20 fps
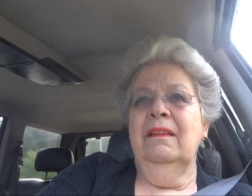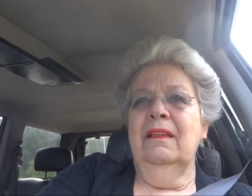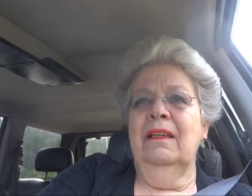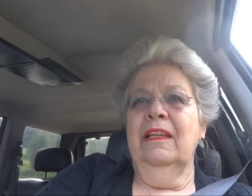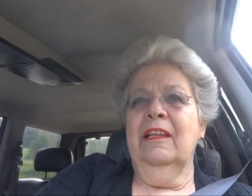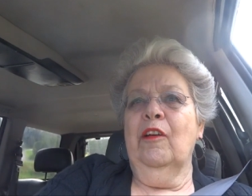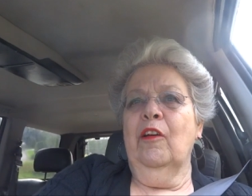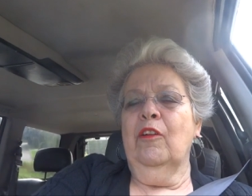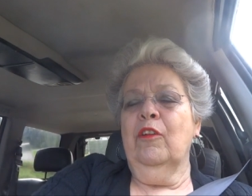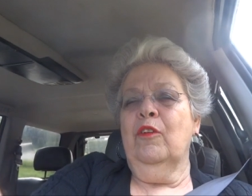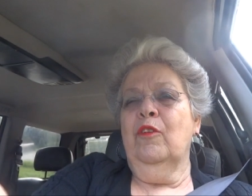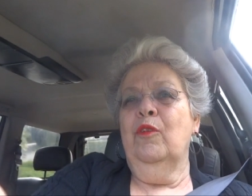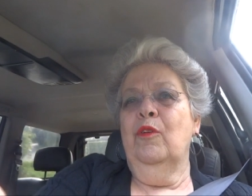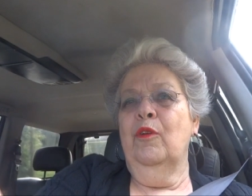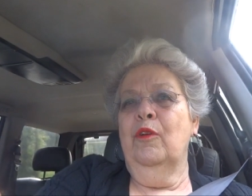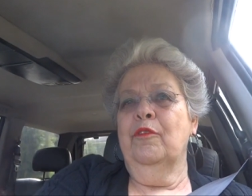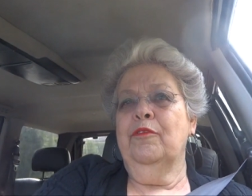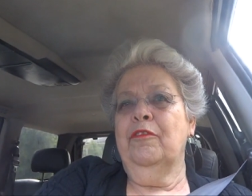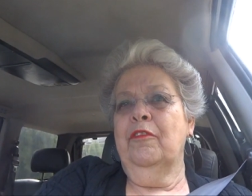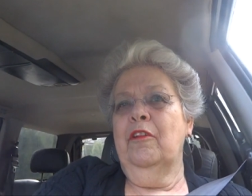and got a
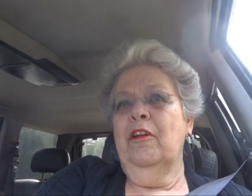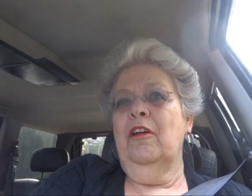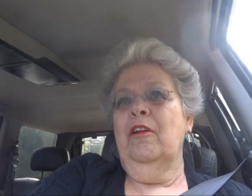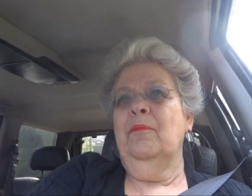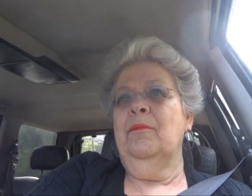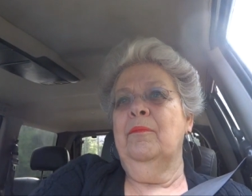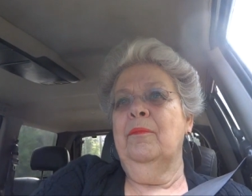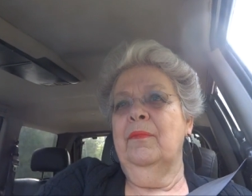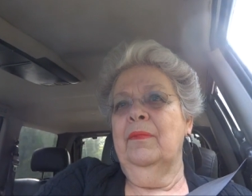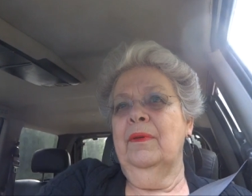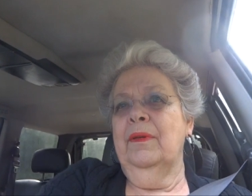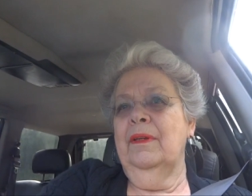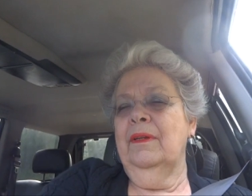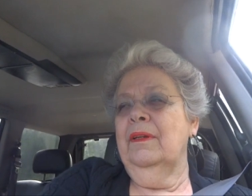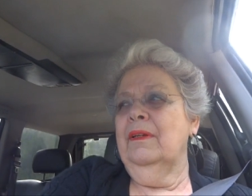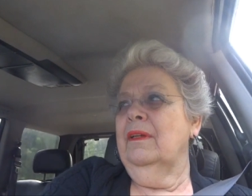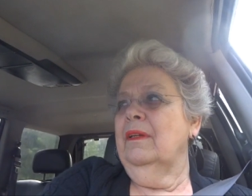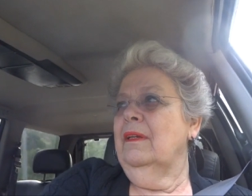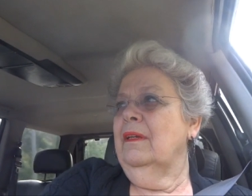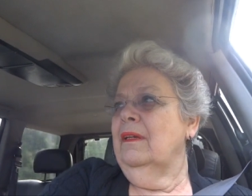call from
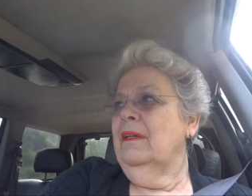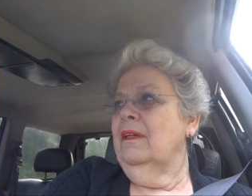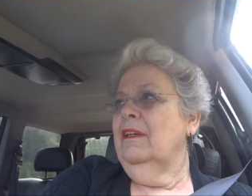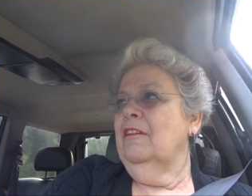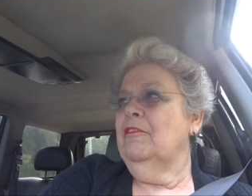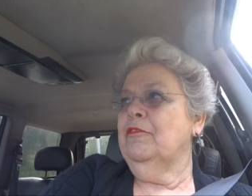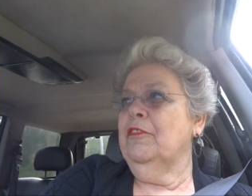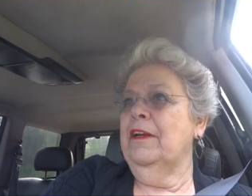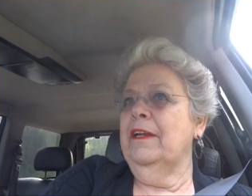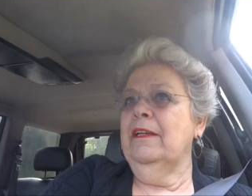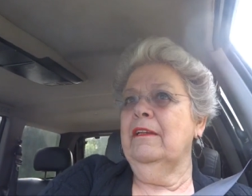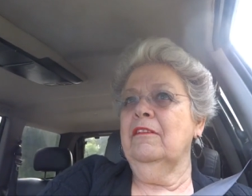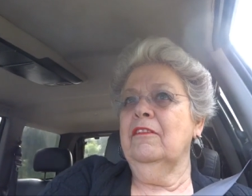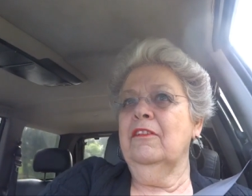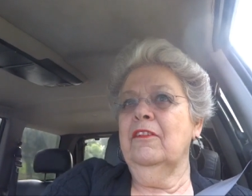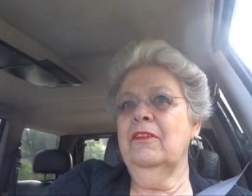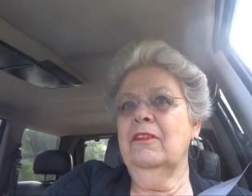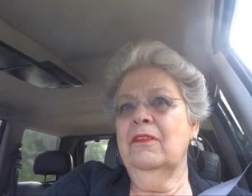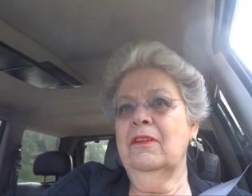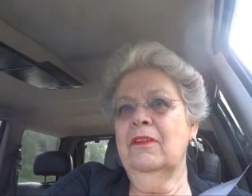a friend